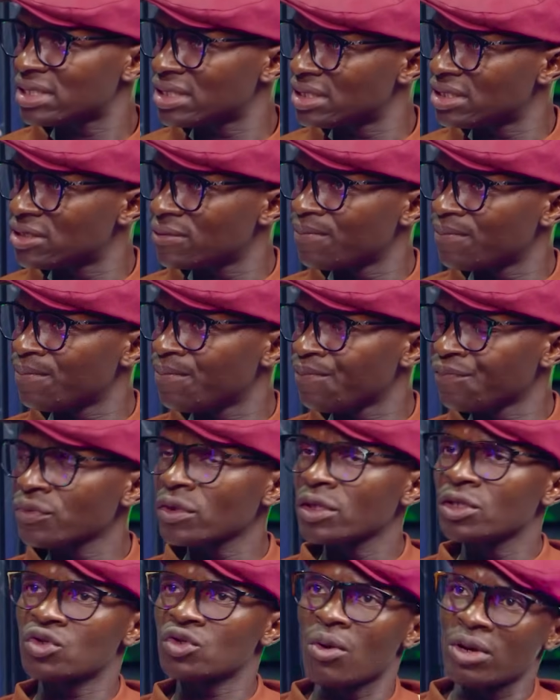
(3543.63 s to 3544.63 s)
streets.
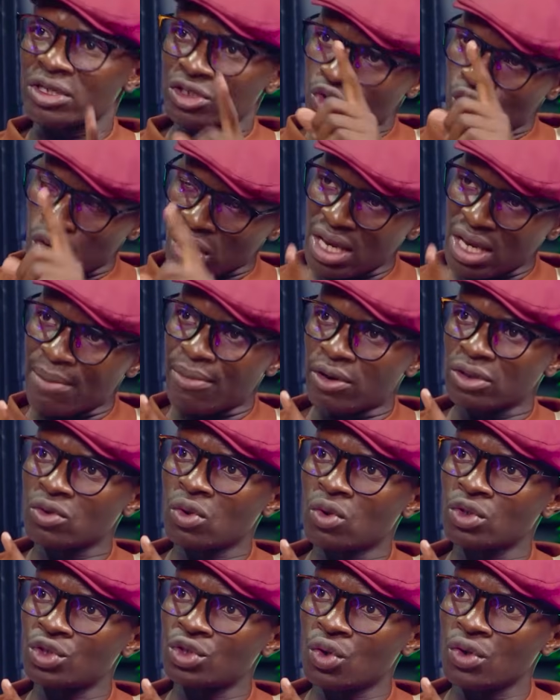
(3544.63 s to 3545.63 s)
So I was talking about
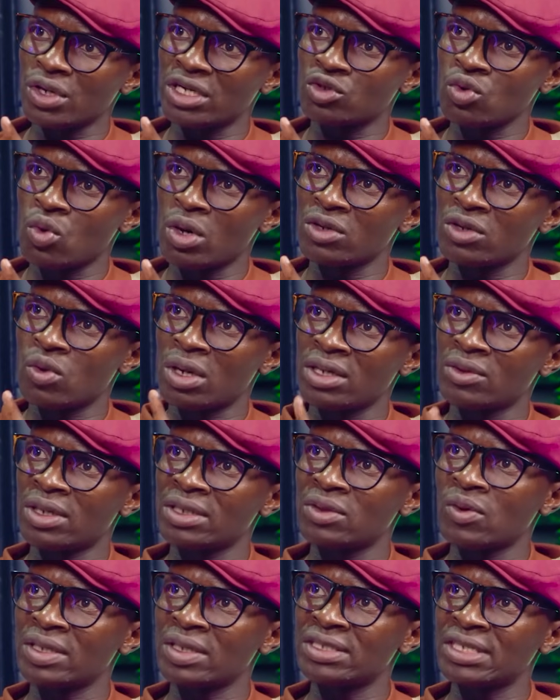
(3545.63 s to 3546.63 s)
Gogochoro as well
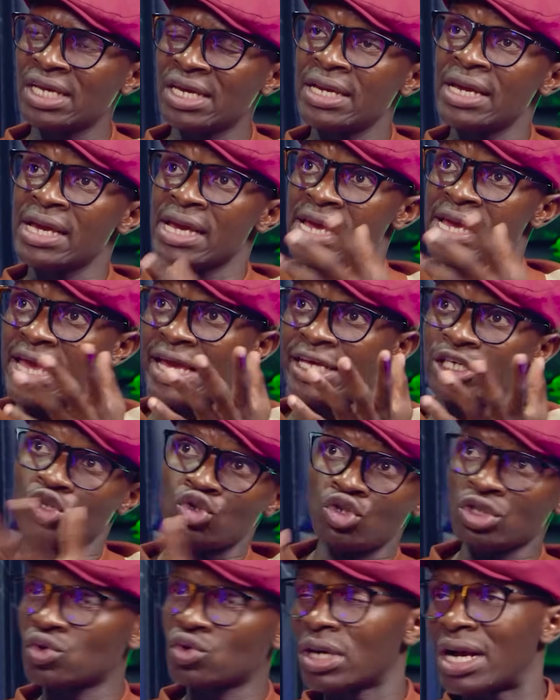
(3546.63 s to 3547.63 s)
one day, and
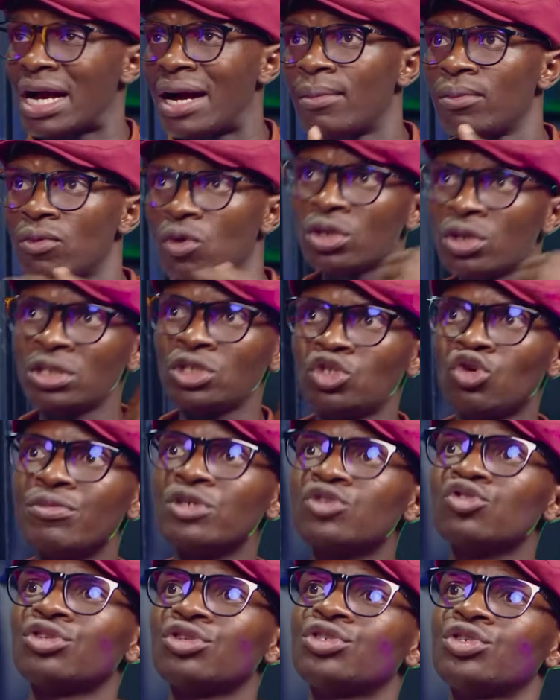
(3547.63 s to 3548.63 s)
she used to come on
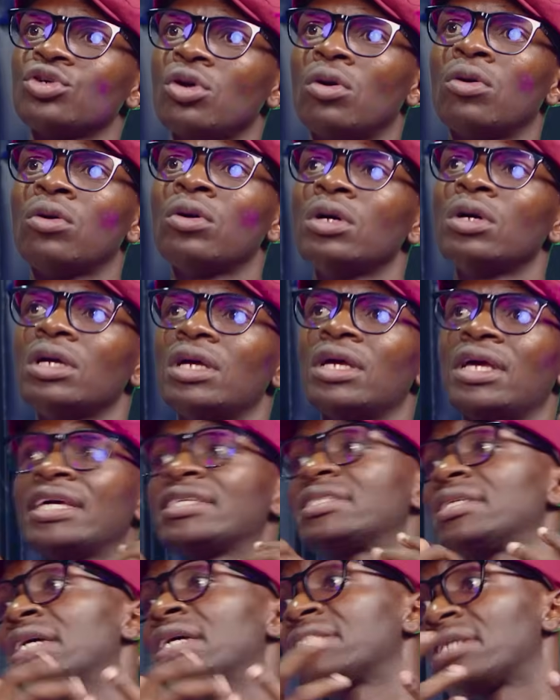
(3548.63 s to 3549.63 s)
Domiso's show
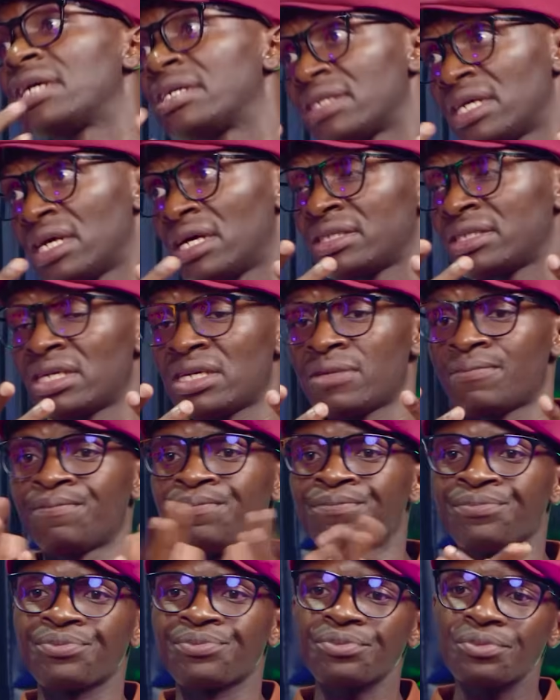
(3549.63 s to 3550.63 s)
as a
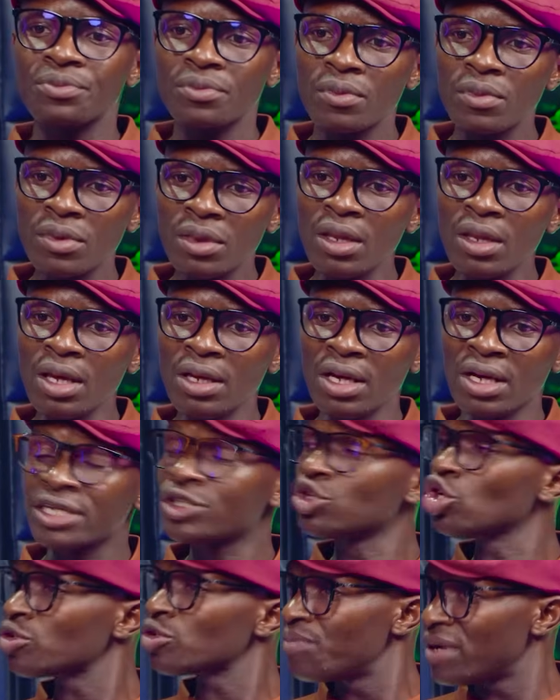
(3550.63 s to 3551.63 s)

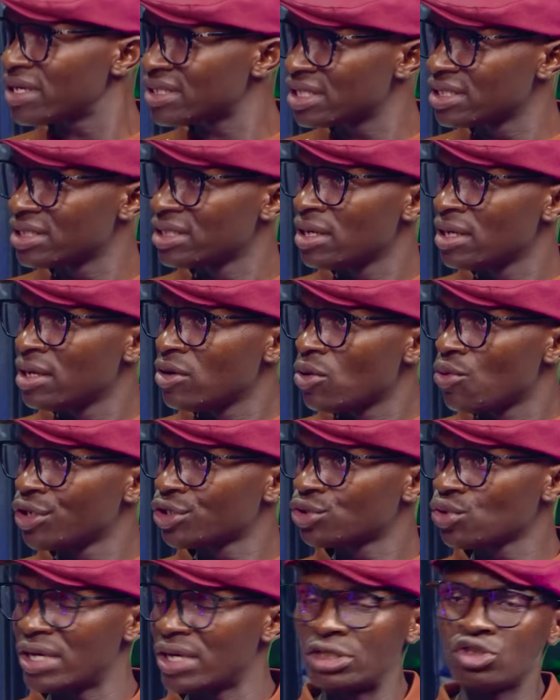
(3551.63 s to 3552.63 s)
resource person.
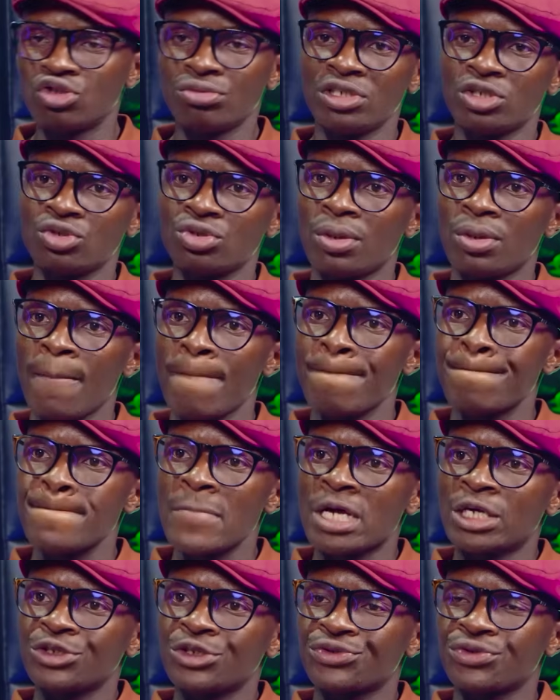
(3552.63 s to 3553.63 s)
We show on Domiso.
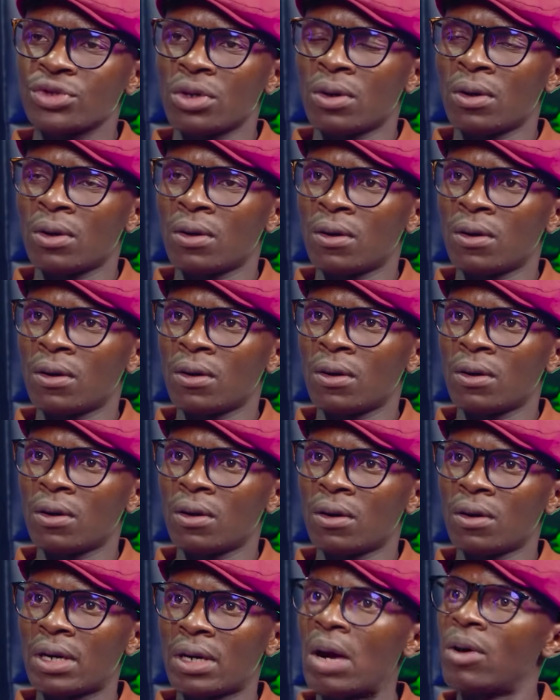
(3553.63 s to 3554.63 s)

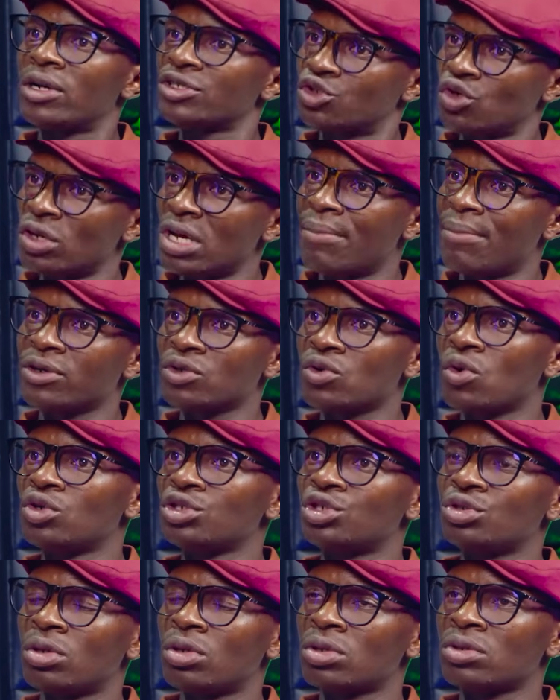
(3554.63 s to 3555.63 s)
So I was talking about
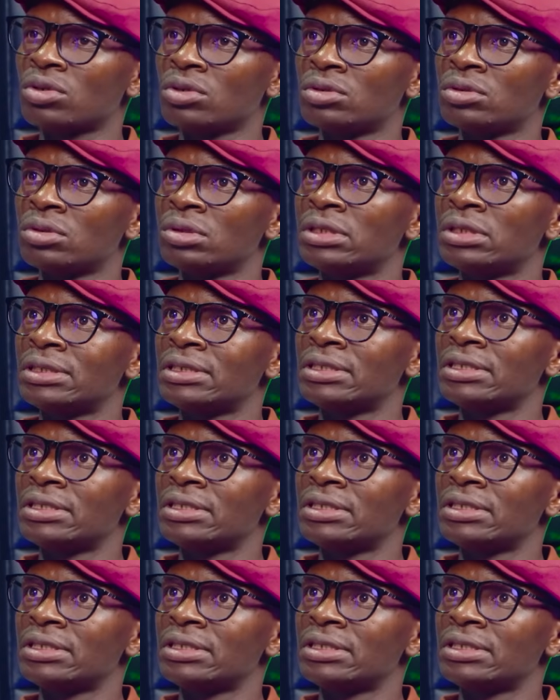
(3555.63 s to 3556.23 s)
Gogochoro,